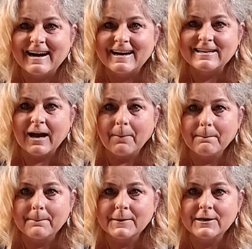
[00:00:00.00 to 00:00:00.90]
Yep,
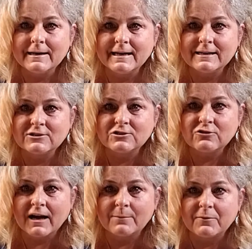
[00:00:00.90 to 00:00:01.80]
need to
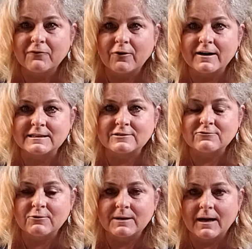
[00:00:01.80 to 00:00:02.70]
try it before I
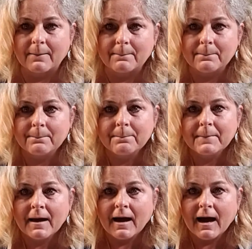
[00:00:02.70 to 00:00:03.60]
screw it up.
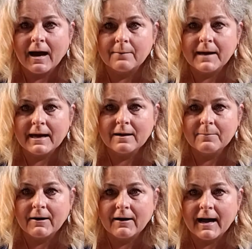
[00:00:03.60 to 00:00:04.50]
I'm at
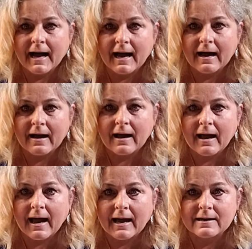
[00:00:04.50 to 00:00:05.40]
about
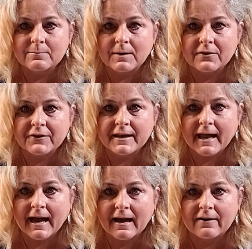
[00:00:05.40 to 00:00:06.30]
a month and a
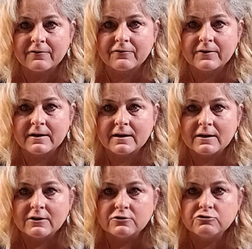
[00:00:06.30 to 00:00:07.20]
half
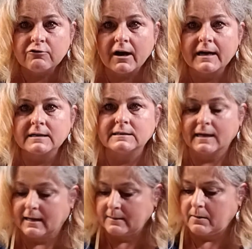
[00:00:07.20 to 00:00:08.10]
drying
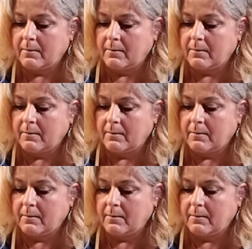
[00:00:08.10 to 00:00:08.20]
time,